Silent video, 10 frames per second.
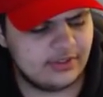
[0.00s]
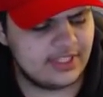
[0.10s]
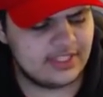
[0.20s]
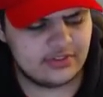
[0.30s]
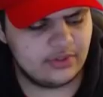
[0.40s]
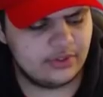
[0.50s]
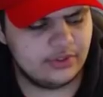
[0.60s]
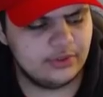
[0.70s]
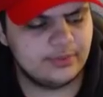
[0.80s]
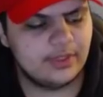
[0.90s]
he has no
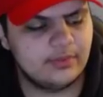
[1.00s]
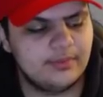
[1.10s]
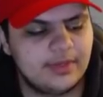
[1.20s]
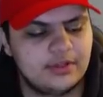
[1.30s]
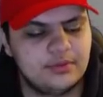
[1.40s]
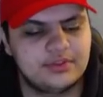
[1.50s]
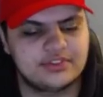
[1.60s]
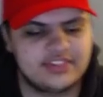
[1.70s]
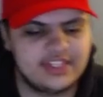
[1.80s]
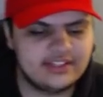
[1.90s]
clue about what Michael
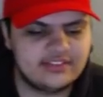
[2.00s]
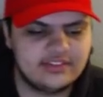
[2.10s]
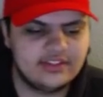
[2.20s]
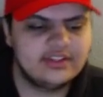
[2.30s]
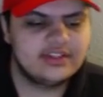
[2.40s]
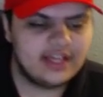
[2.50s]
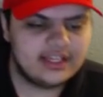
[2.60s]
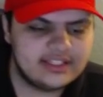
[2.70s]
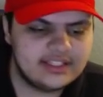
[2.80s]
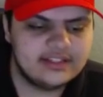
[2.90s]
Brooks thinks,
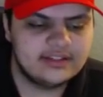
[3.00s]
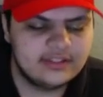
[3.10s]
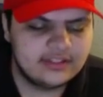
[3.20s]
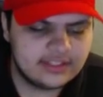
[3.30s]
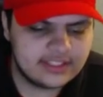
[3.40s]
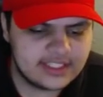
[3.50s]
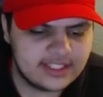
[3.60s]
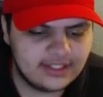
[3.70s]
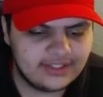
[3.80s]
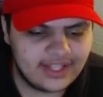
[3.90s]
and
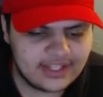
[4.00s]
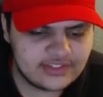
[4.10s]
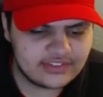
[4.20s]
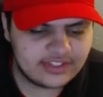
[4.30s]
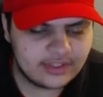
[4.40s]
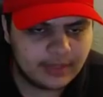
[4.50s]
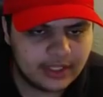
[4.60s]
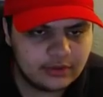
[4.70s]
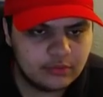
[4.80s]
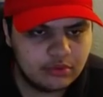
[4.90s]
he alleges that
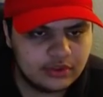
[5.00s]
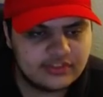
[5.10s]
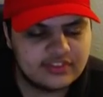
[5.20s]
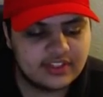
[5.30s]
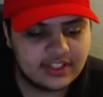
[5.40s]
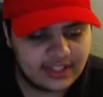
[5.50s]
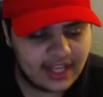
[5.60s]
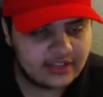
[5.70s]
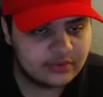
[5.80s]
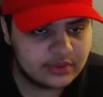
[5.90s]
Michael Brooks is a
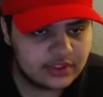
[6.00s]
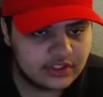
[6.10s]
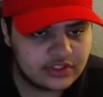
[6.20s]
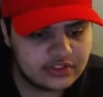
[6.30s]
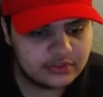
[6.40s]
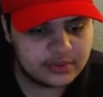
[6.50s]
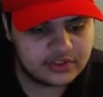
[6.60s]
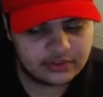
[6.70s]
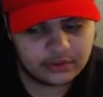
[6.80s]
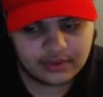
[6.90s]
class reductionist, which
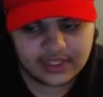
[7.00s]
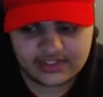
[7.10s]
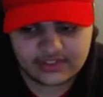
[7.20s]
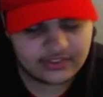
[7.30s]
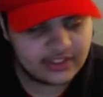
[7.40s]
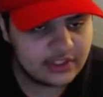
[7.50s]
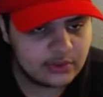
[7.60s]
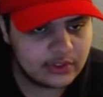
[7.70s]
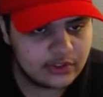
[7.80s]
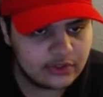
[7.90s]
is the craziest thing
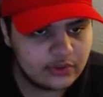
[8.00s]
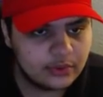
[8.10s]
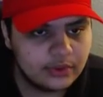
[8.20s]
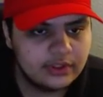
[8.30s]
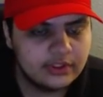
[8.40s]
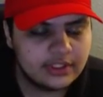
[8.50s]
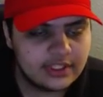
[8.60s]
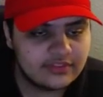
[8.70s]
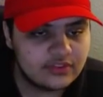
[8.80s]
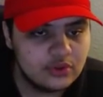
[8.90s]
you can do
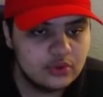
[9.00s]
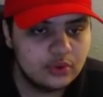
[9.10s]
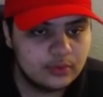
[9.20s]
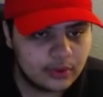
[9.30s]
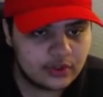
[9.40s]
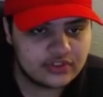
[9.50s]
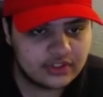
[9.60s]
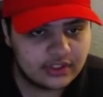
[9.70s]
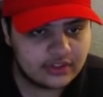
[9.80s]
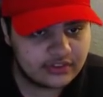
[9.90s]
if you
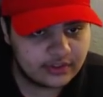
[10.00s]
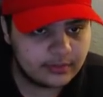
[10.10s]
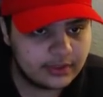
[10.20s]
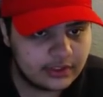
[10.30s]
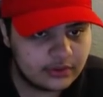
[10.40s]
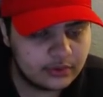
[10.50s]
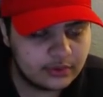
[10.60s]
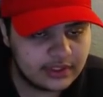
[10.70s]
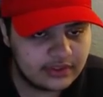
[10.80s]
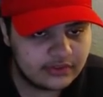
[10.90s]
personally are somebody
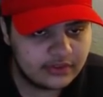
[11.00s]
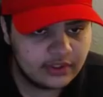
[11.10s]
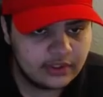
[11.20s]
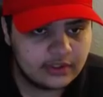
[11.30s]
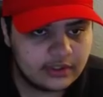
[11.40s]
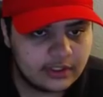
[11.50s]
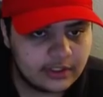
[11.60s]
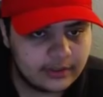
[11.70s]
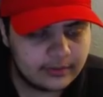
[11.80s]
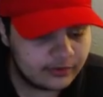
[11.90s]
who is
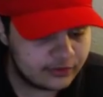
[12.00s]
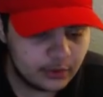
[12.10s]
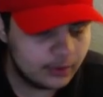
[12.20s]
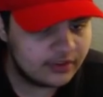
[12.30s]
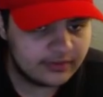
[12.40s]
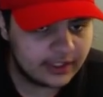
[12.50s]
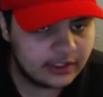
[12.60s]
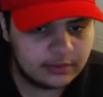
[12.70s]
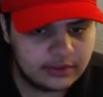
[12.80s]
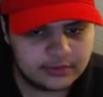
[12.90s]
a viewer of
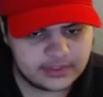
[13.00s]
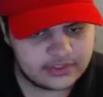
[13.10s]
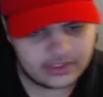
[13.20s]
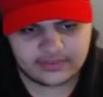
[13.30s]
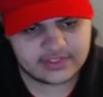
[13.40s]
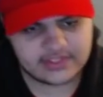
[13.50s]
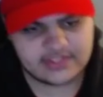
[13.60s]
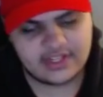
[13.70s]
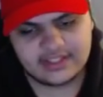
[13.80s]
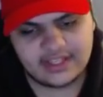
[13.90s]
Michael Brooks, because obviously
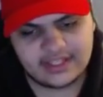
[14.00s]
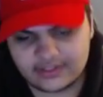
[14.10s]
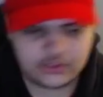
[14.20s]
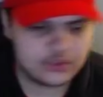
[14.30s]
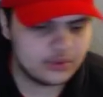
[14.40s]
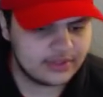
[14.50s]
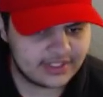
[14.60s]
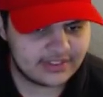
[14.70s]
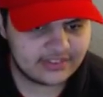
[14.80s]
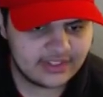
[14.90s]
he's not that. And the truth
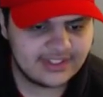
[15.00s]
is,